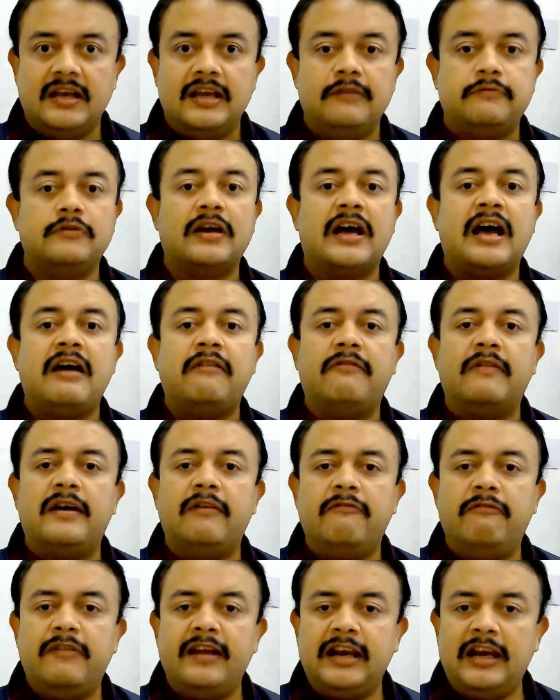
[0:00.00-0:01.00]
If you have
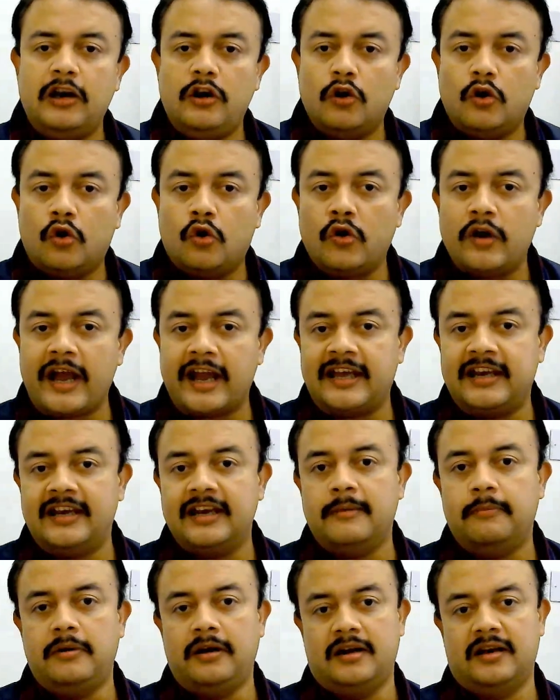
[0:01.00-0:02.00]
very low
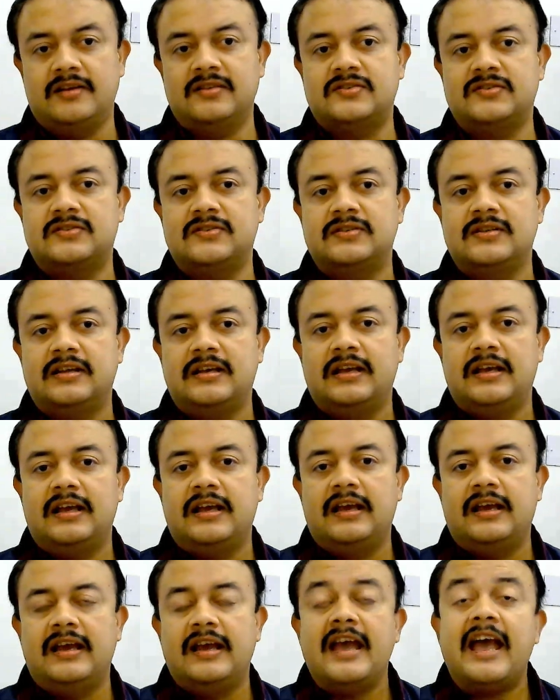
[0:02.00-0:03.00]
agreeableness
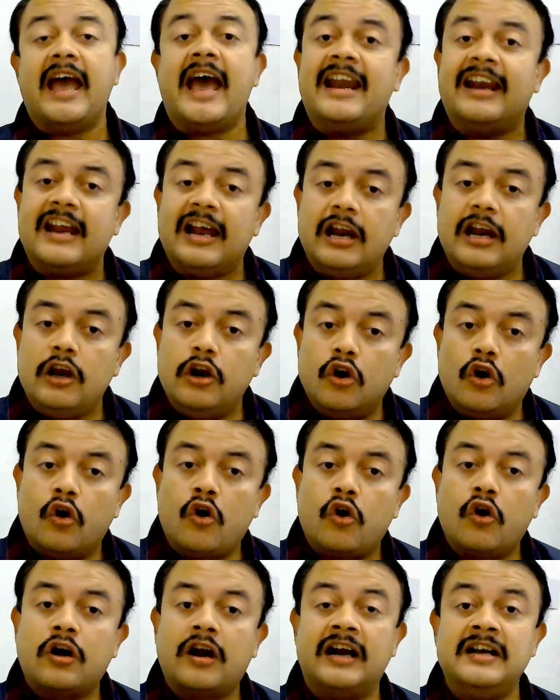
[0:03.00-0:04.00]
and
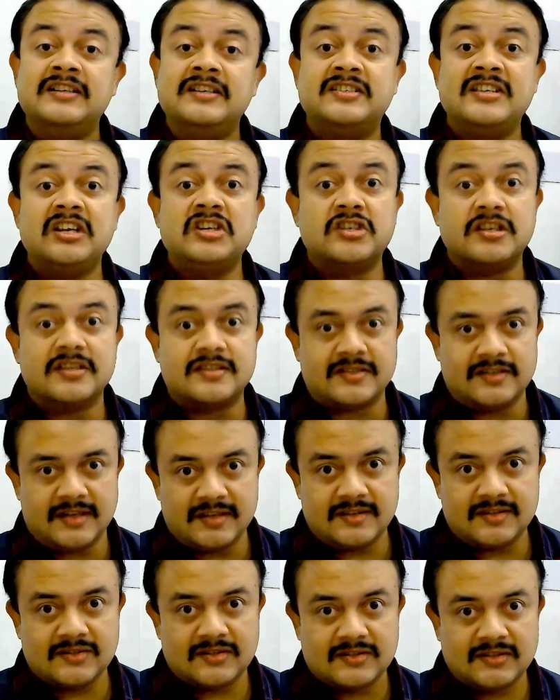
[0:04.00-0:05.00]
low
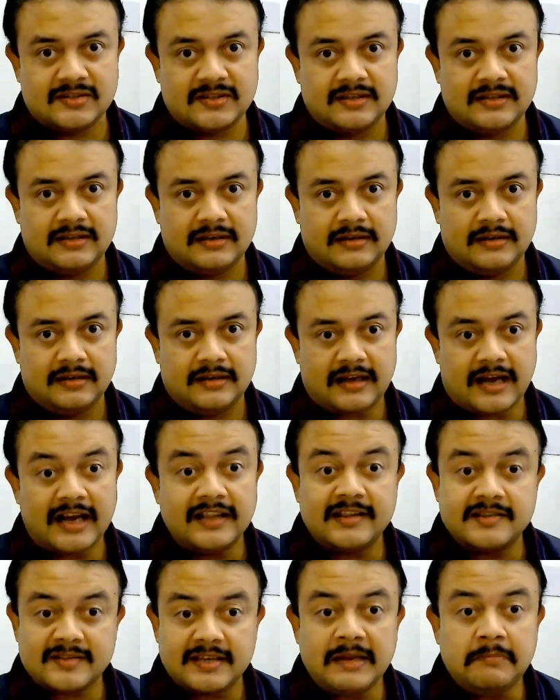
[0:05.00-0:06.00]
conscientiousness,
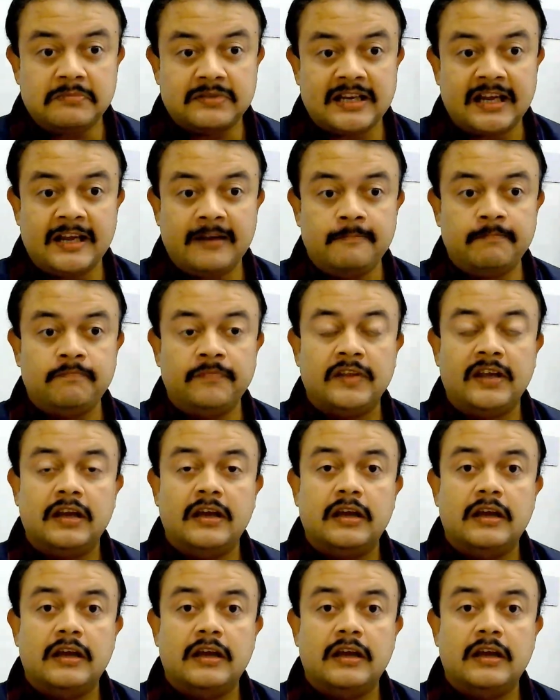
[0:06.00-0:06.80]
at the same time,